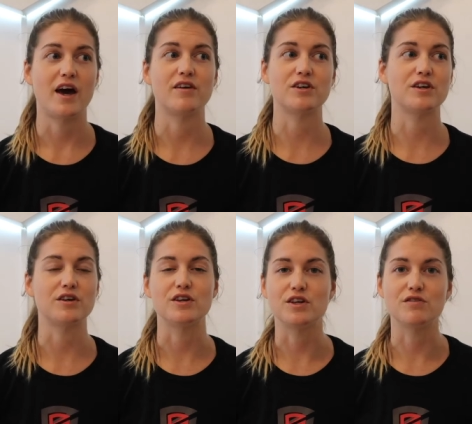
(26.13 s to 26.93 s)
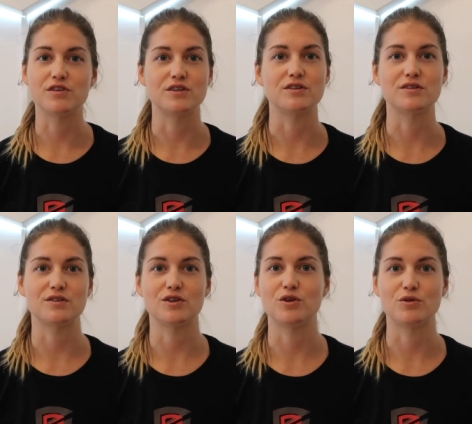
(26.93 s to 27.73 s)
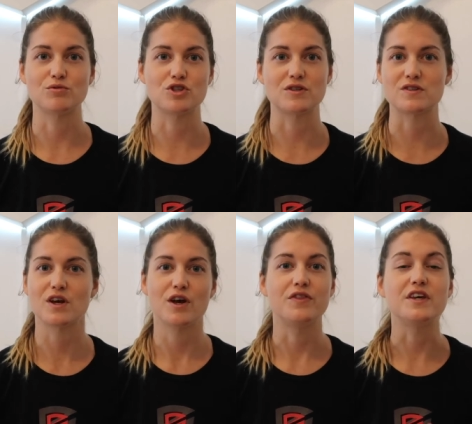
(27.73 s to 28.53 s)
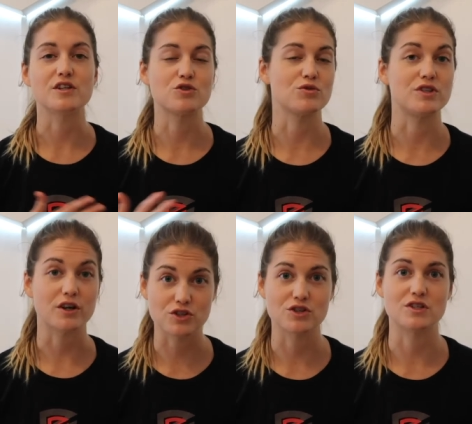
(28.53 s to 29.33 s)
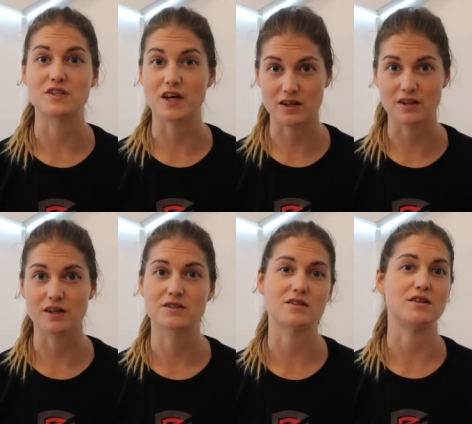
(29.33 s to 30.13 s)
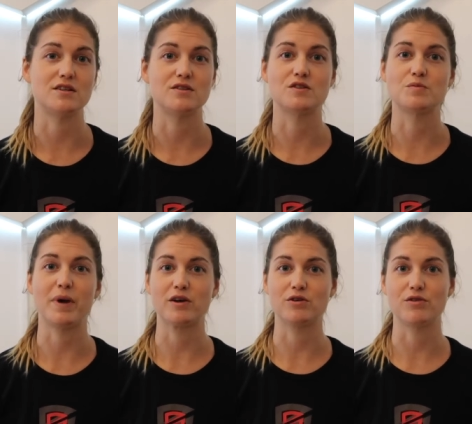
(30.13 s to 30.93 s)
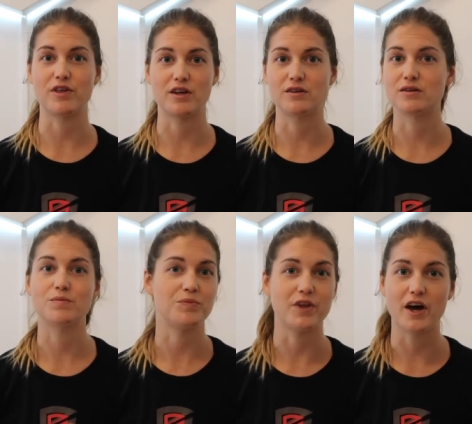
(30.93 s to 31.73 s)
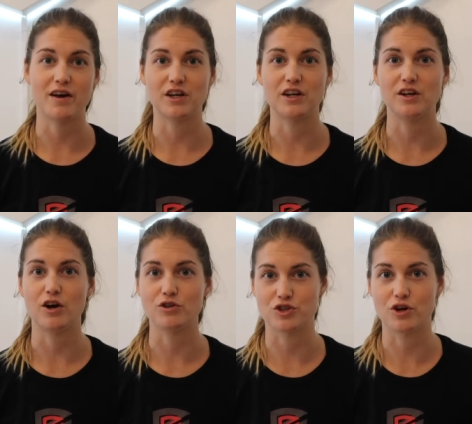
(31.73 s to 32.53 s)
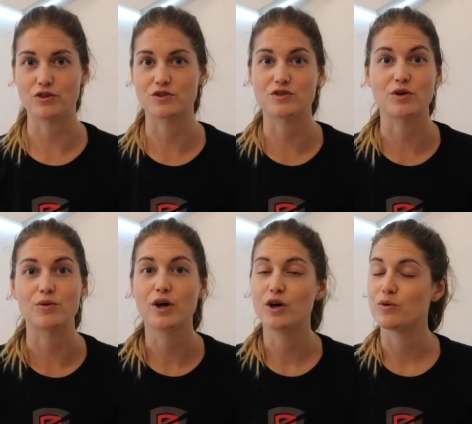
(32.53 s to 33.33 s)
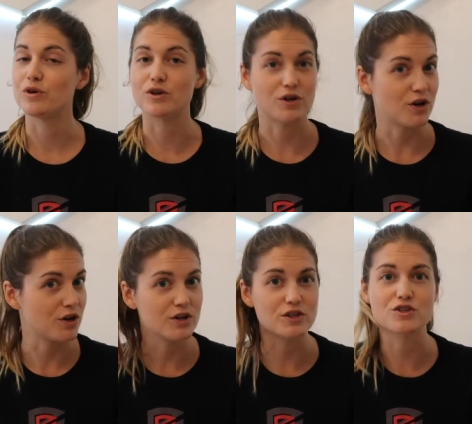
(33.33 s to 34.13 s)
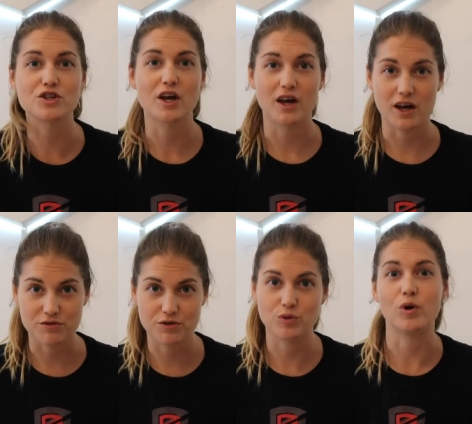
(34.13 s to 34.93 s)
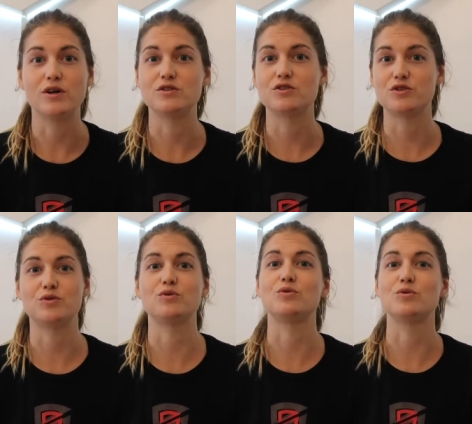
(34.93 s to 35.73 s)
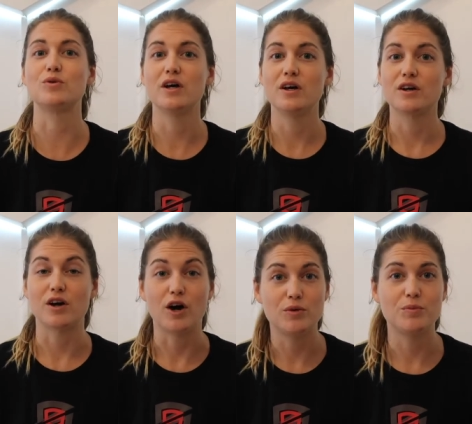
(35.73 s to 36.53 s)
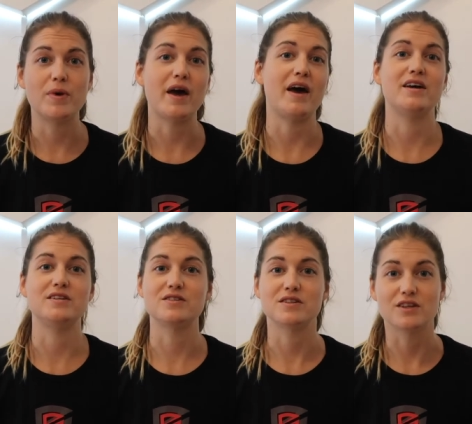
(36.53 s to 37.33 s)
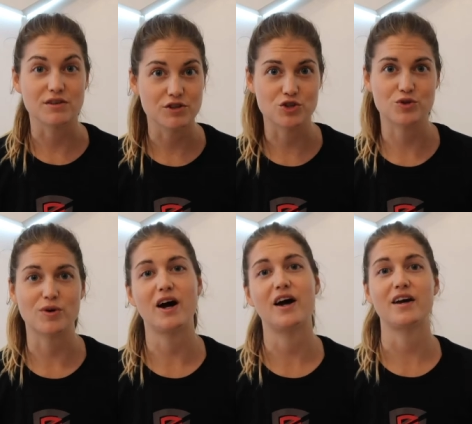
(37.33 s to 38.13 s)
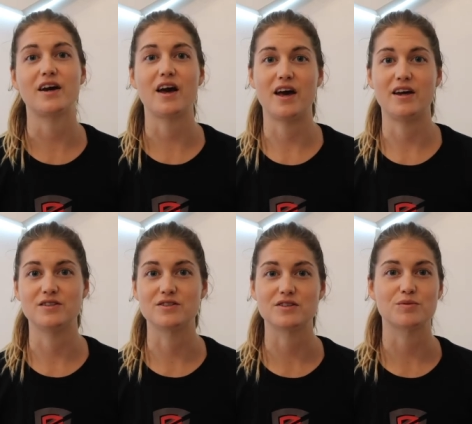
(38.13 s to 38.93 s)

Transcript: having even, you know, just the introduction to techniques is better than not having any knowledge at all. So we encourage everyone to come and give it a try and